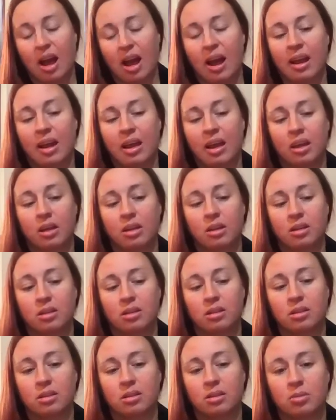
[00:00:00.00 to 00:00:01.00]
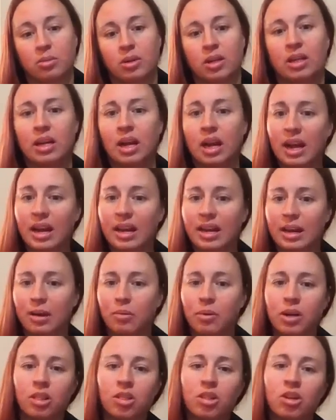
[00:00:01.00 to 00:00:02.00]
I want to guide. I
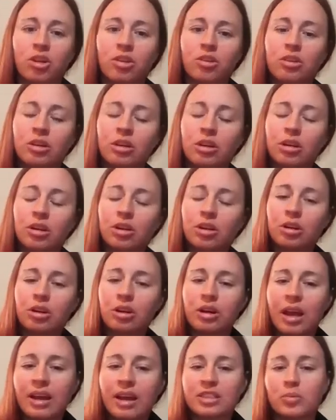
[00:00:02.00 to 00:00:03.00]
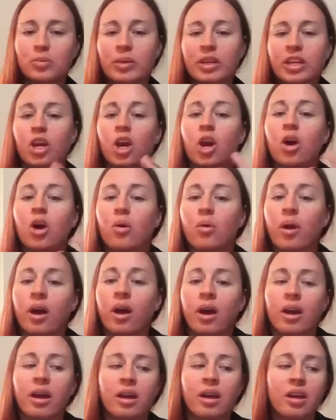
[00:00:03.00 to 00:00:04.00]
want to learn as we go.
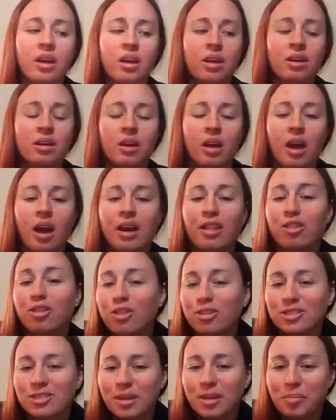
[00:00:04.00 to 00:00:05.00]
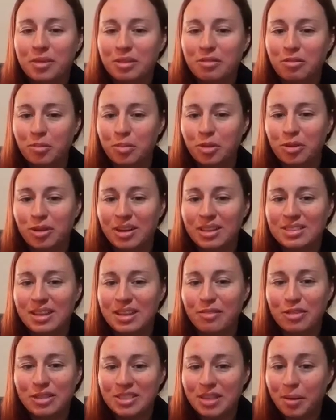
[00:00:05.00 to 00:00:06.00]
I learn something from you guys
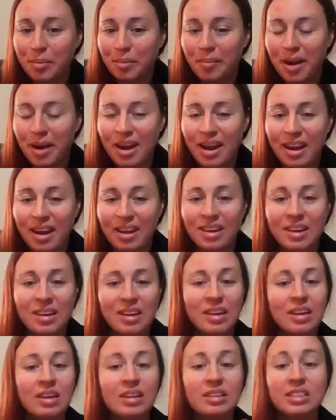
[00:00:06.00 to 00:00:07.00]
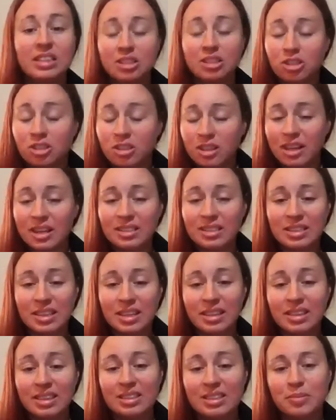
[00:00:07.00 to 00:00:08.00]
every time I teach a class
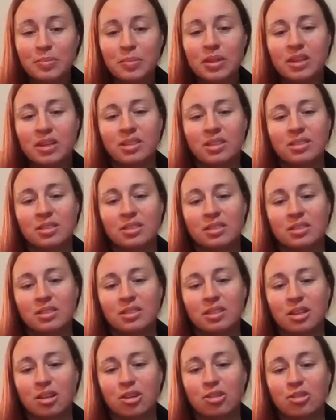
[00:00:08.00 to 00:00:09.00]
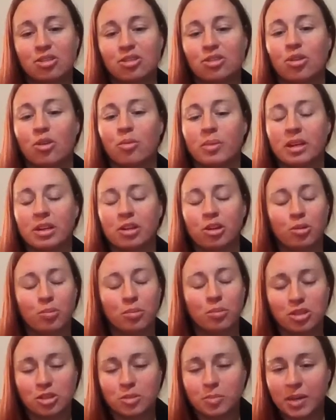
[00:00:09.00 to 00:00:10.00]
like this, because there are so many new
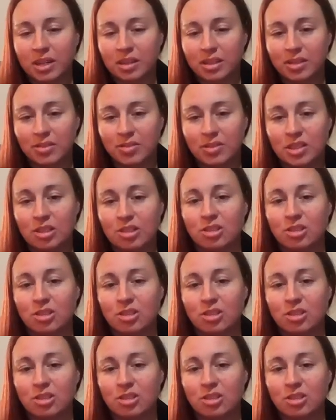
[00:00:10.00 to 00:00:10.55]
perspectives.